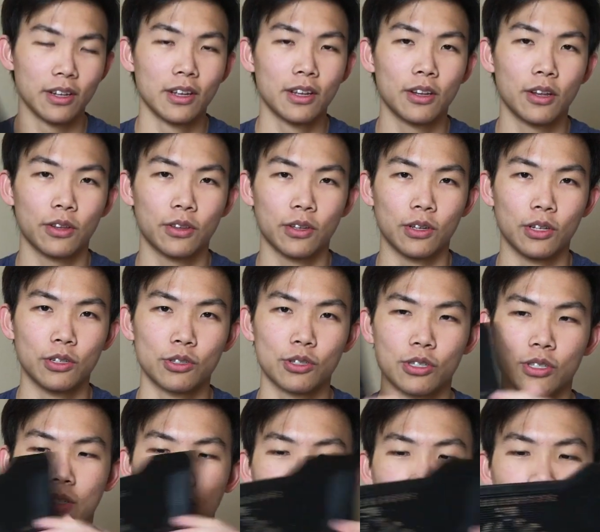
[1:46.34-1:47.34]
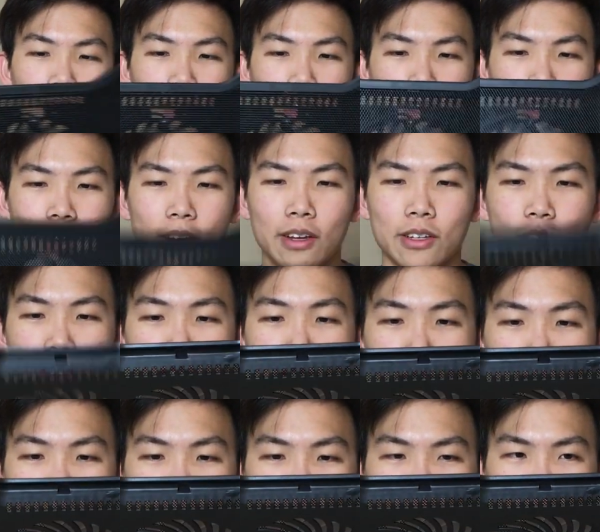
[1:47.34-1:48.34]
in it, nothing interesting,
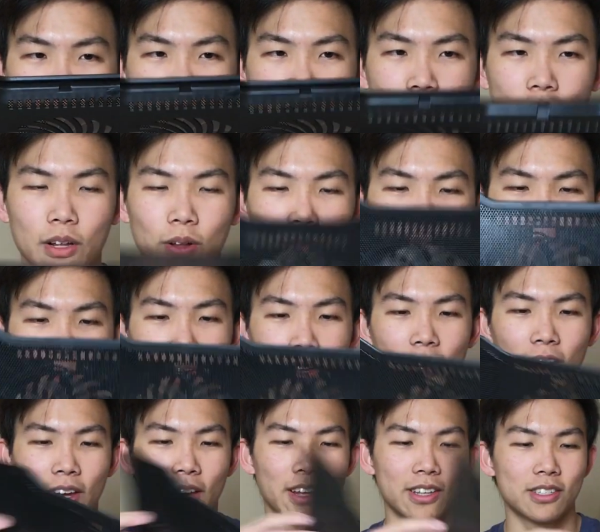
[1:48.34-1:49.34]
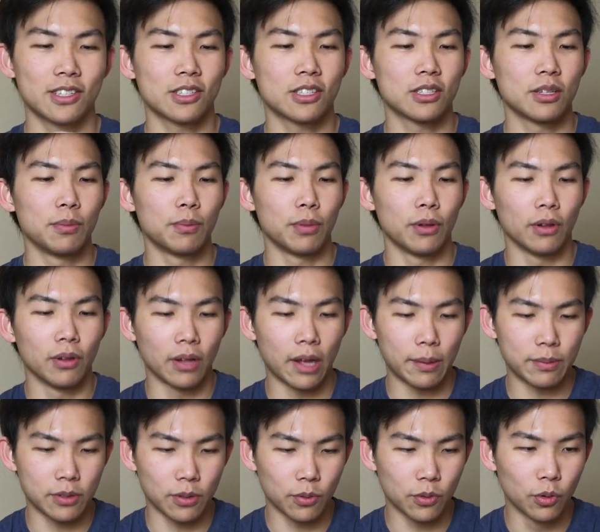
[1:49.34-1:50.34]
just the product itself. It's a
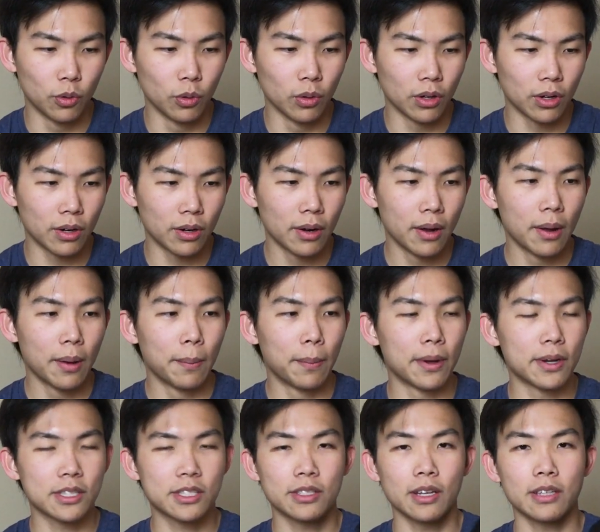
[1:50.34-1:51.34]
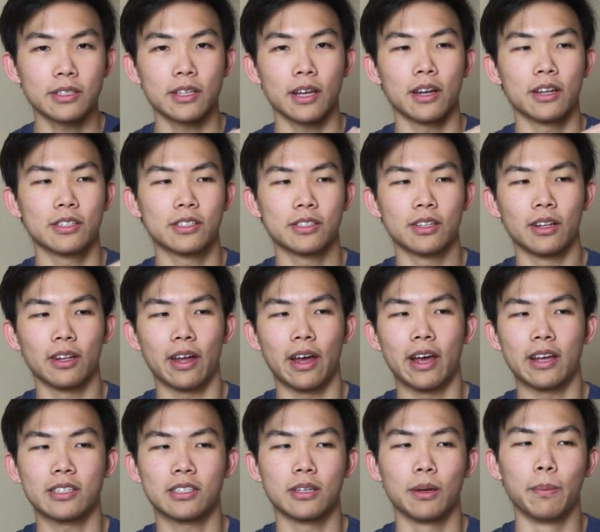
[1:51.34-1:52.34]
simple cooler, but it's nice that it
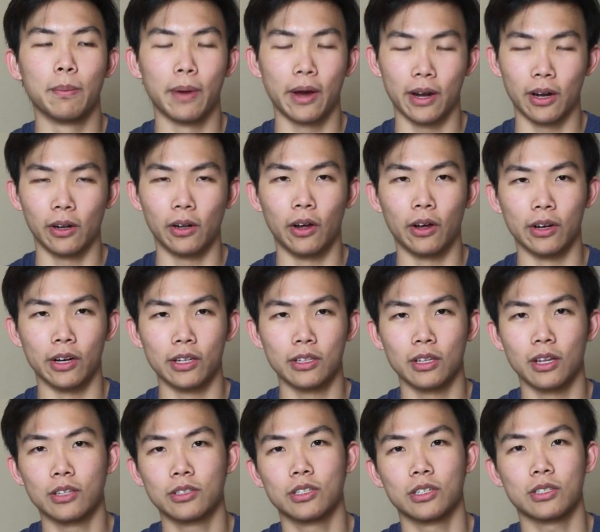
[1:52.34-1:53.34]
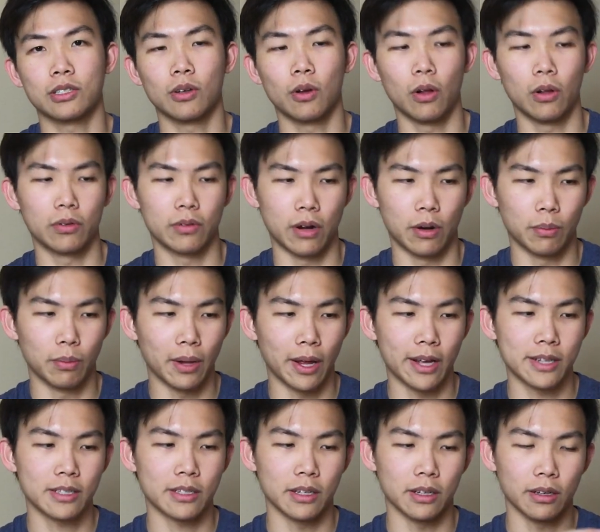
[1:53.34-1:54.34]
still has some metal on it, not just all
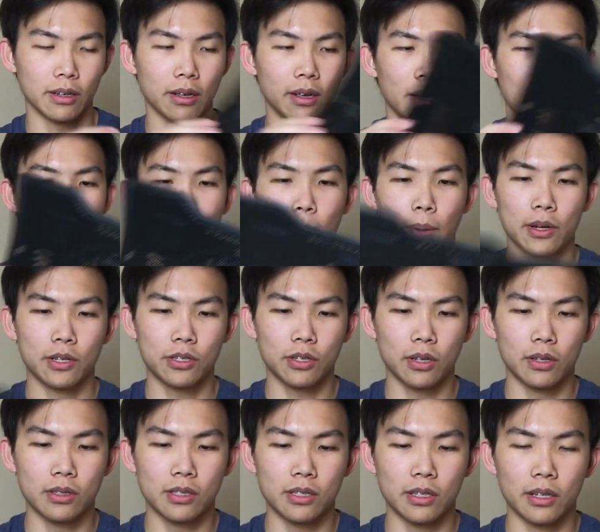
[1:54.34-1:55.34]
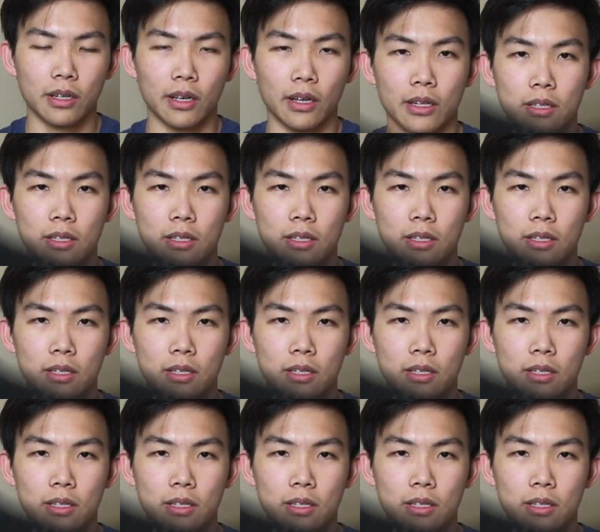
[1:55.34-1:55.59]
around plastic. But as you can